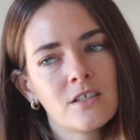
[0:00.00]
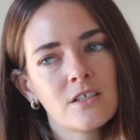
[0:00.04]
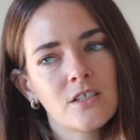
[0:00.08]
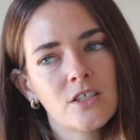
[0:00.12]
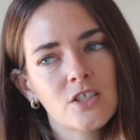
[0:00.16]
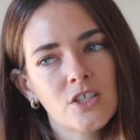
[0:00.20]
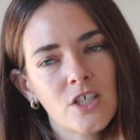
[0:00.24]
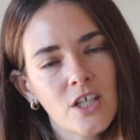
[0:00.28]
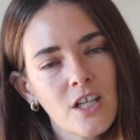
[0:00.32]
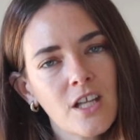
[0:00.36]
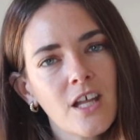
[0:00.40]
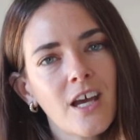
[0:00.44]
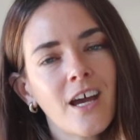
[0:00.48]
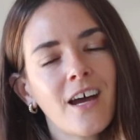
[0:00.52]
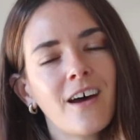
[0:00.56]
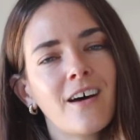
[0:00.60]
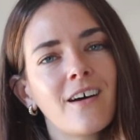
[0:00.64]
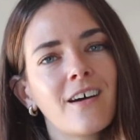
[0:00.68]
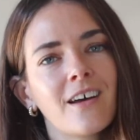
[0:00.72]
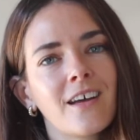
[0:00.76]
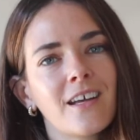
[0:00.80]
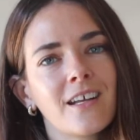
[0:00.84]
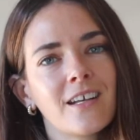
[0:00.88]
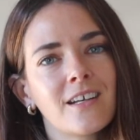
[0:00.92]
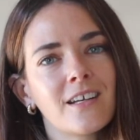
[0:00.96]
chill
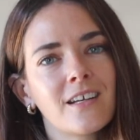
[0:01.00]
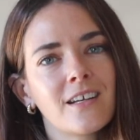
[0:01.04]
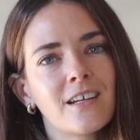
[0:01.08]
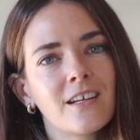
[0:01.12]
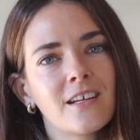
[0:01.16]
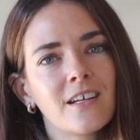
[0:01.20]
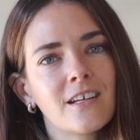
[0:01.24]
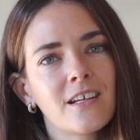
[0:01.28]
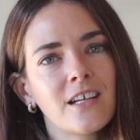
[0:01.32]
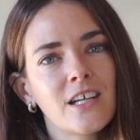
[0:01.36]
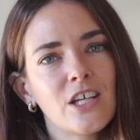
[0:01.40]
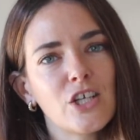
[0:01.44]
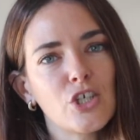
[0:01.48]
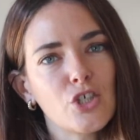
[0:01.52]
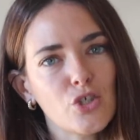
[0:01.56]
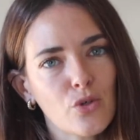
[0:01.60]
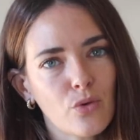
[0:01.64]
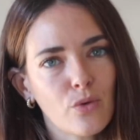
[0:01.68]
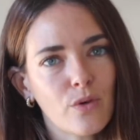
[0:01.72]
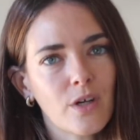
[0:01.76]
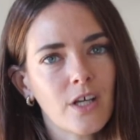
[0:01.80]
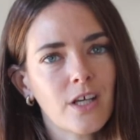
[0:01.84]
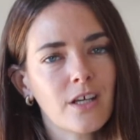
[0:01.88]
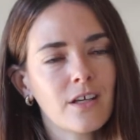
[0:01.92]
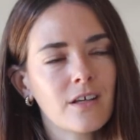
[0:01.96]
out and
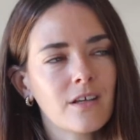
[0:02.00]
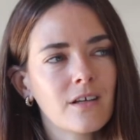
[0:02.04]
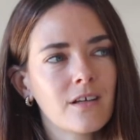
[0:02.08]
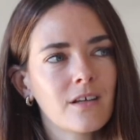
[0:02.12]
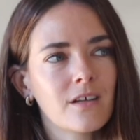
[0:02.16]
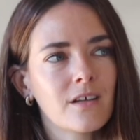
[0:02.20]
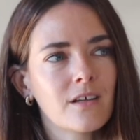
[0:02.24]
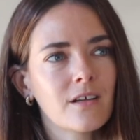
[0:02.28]
enjoy